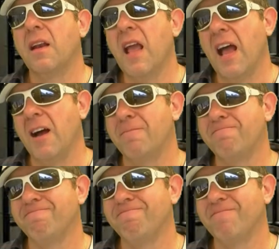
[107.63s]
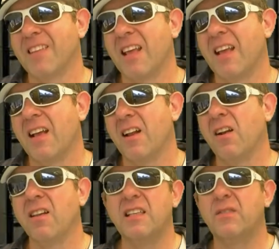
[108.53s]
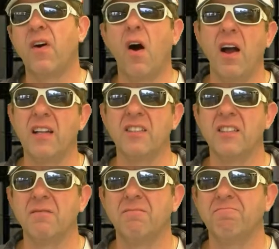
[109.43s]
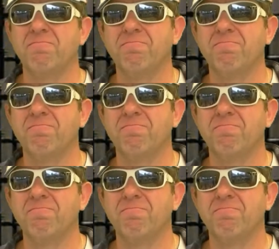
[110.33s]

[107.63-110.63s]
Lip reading: Now, a lot of these fines,